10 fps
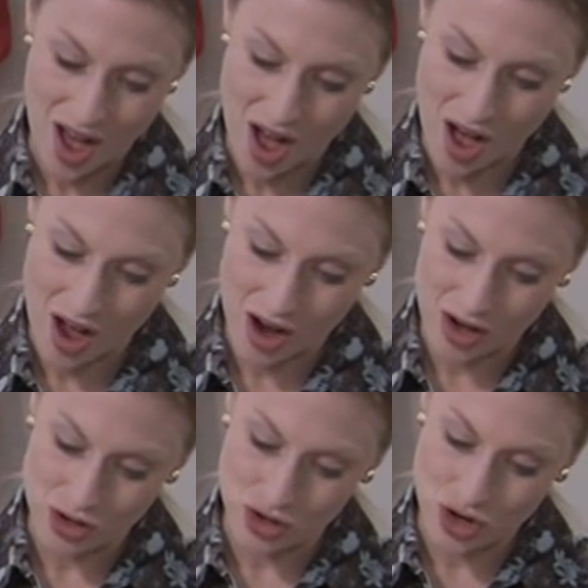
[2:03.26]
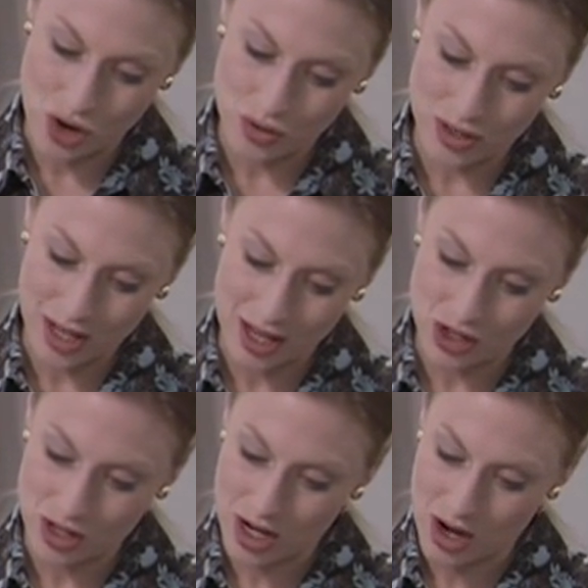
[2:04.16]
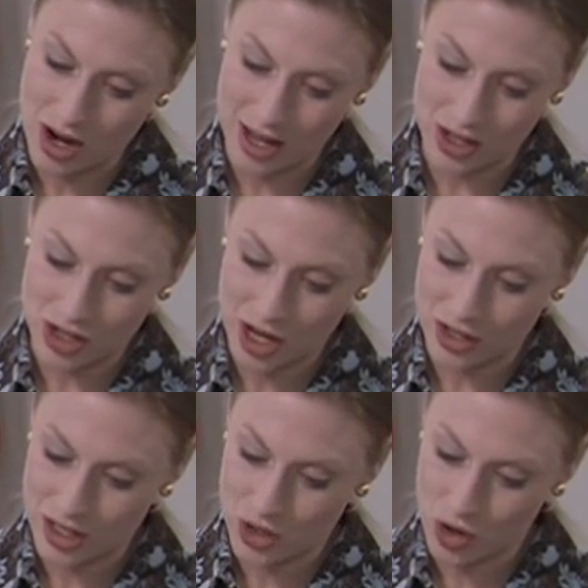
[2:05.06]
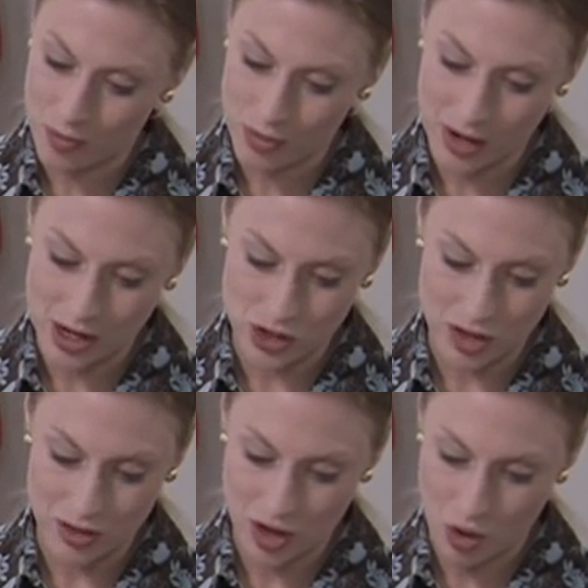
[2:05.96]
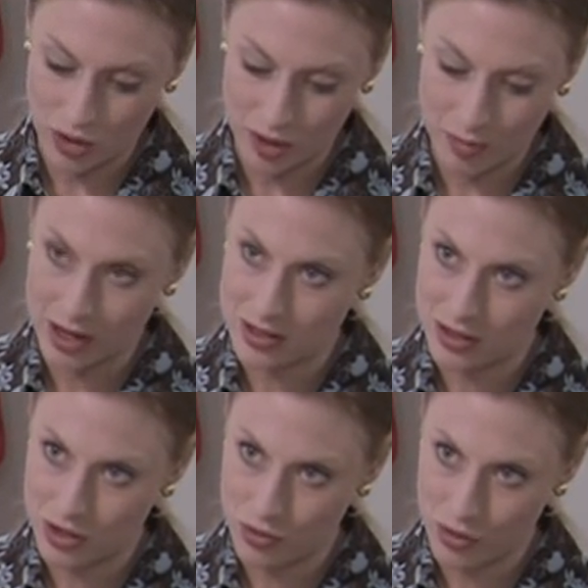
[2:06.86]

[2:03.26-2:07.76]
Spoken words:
Are Jones Engineering and Chelsea Corporation the only places you've